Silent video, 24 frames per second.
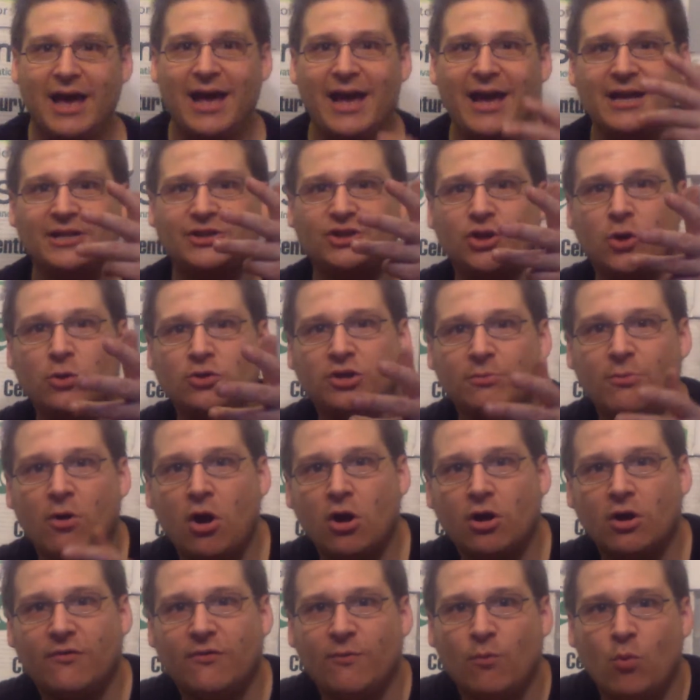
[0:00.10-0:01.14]
Hey, it's Joe
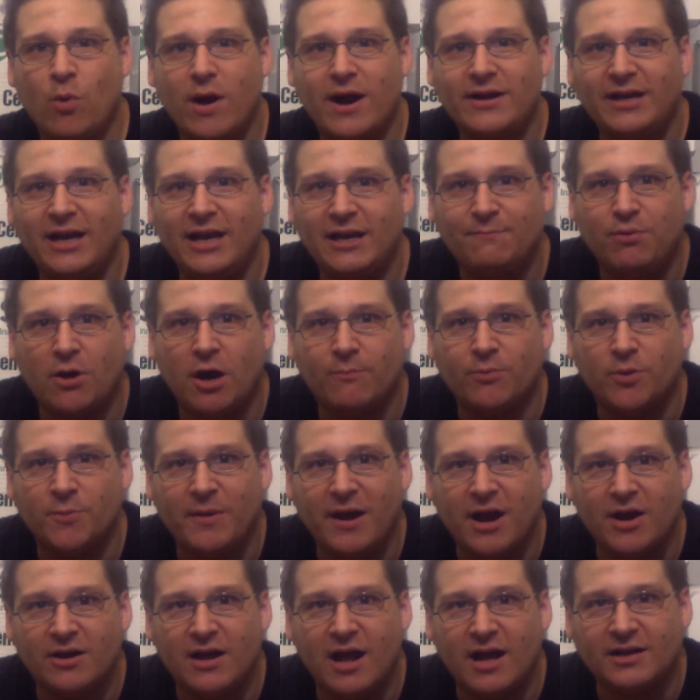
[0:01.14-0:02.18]
Tamargo from
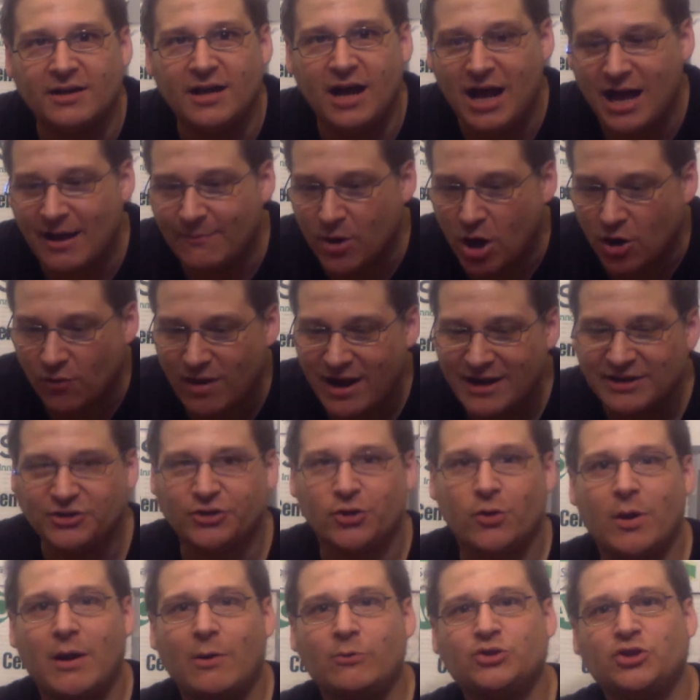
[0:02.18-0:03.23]
WetHeadPumpRepair.com. All
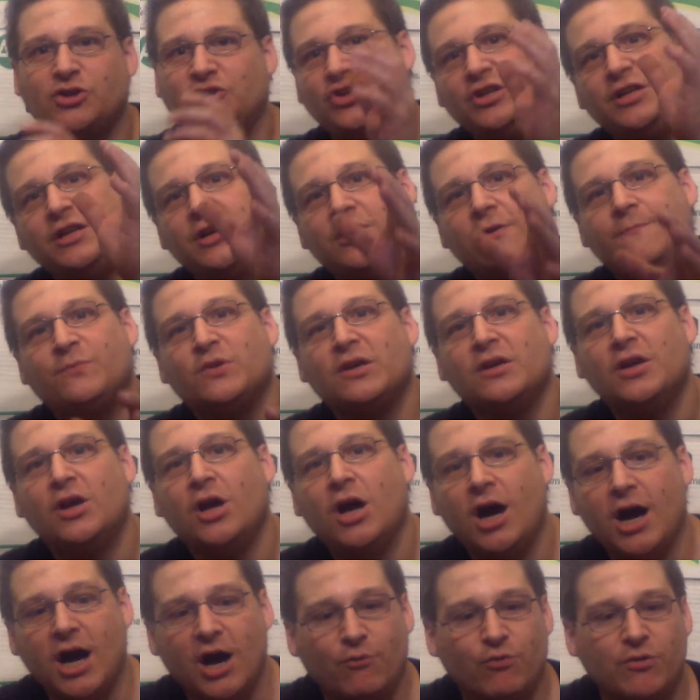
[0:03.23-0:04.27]
right, so I was just here
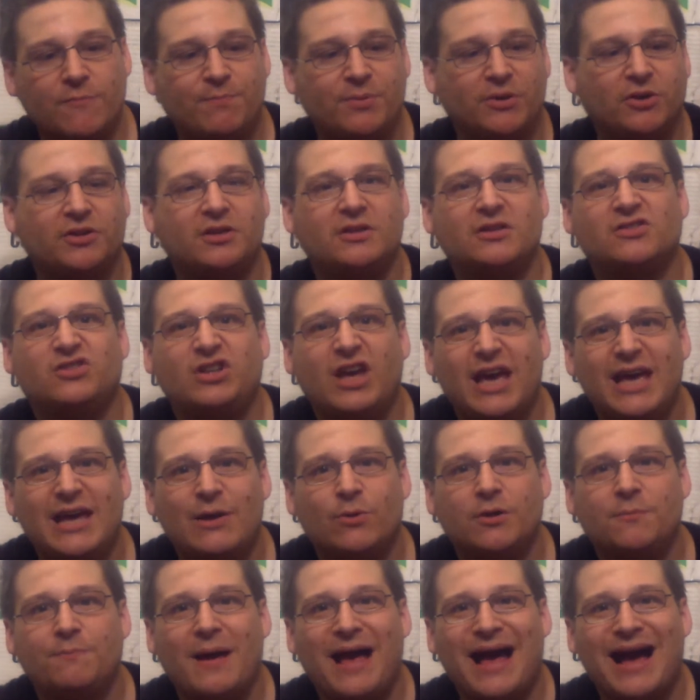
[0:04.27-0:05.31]
uh, rebuilding this
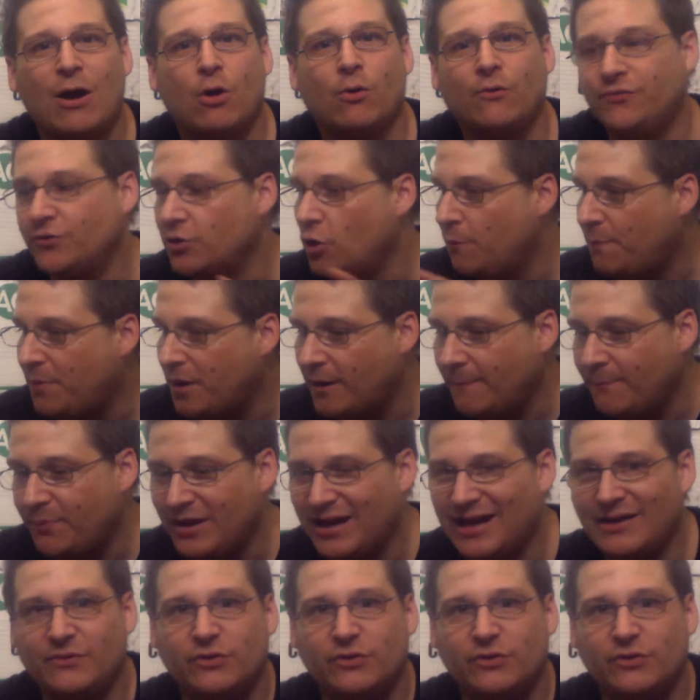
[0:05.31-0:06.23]
Hayward Power Flow pump.